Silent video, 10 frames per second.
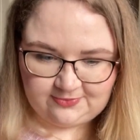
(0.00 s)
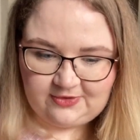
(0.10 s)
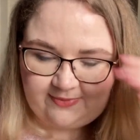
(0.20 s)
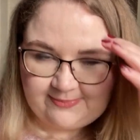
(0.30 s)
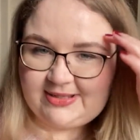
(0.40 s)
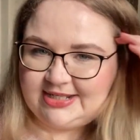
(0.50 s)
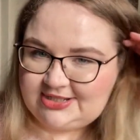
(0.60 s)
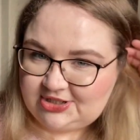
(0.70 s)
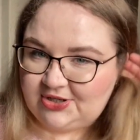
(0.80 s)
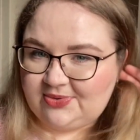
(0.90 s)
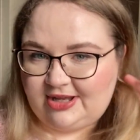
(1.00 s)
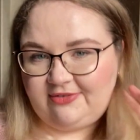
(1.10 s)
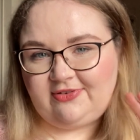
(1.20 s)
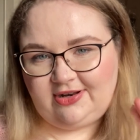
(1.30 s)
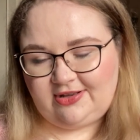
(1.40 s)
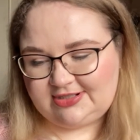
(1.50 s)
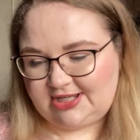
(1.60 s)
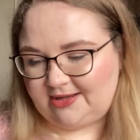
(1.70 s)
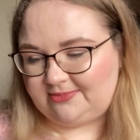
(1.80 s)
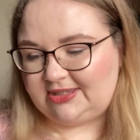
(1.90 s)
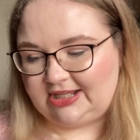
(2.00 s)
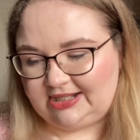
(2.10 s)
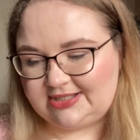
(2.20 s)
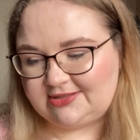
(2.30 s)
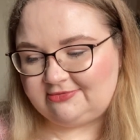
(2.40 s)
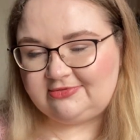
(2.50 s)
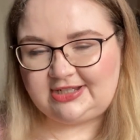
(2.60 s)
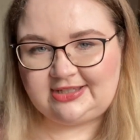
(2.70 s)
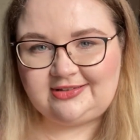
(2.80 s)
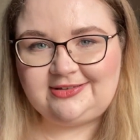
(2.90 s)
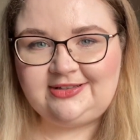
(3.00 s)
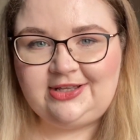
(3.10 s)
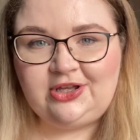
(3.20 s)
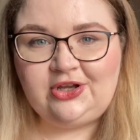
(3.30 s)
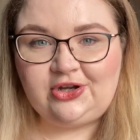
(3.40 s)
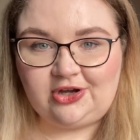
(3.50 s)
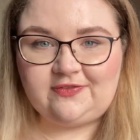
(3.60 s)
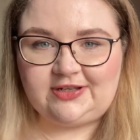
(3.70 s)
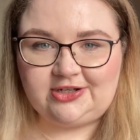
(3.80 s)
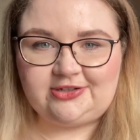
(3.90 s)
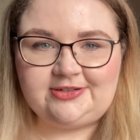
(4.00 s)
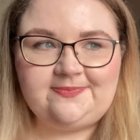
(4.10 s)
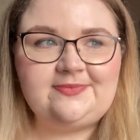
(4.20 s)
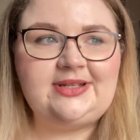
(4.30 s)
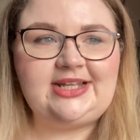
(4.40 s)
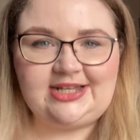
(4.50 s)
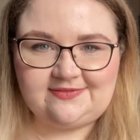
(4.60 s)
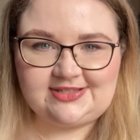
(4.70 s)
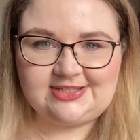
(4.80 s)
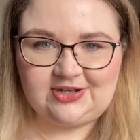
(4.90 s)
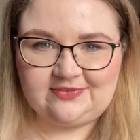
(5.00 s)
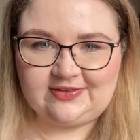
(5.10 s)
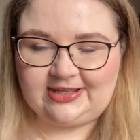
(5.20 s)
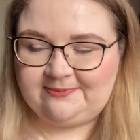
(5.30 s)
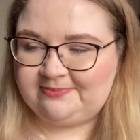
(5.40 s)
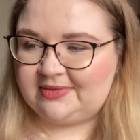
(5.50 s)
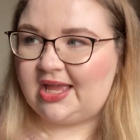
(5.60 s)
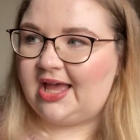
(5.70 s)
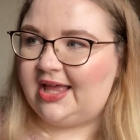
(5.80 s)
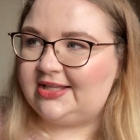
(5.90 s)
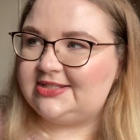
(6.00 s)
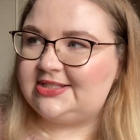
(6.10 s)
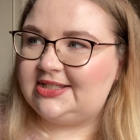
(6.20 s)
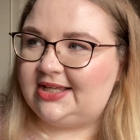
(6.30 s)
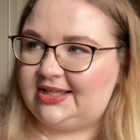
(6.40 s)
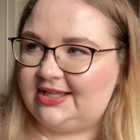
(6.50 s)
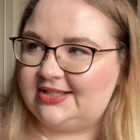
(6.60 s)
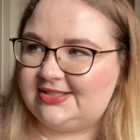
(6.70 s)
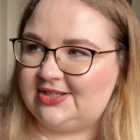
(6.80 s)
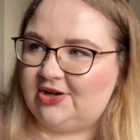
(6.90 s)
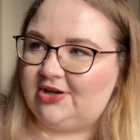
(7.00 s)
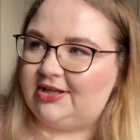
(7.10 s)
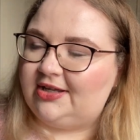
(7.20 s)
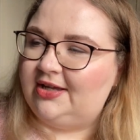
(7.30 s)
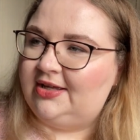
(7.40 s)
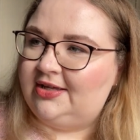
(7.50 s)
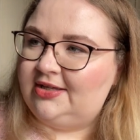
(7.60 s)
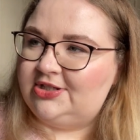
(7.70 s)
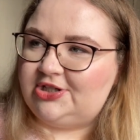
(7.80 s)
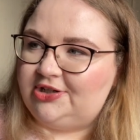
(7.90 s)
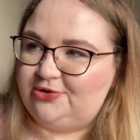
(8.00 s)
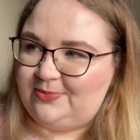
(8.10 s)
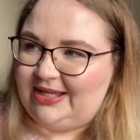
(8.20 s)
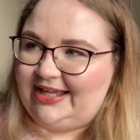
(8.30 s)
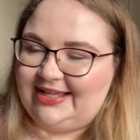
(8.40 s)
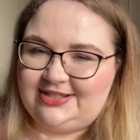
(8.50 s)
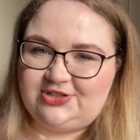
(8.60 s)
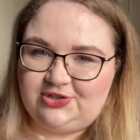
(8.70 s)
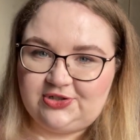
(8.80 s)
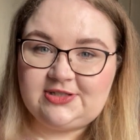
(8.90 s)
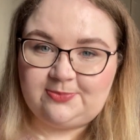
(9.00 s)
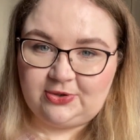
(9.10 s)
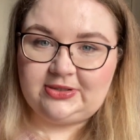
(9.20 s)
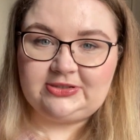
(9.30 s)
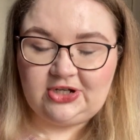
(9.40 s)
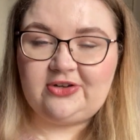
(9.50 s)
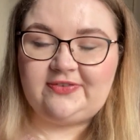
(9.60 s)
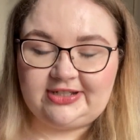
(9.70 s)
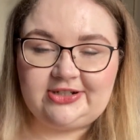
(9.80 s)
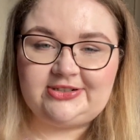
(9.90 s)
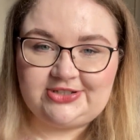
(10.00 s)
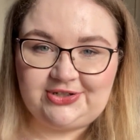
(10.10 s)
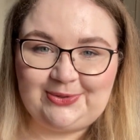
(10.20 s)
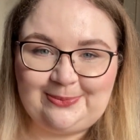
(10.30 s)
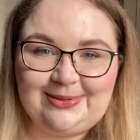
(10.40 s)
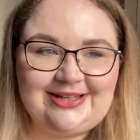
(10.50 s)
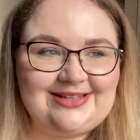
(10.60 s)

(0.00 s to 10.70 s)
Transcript: And we've been meaning to go there for a long time. Neil is a real coffee nerd. He loves his coffee. And he has now turned me into a spoiled coffee nerd too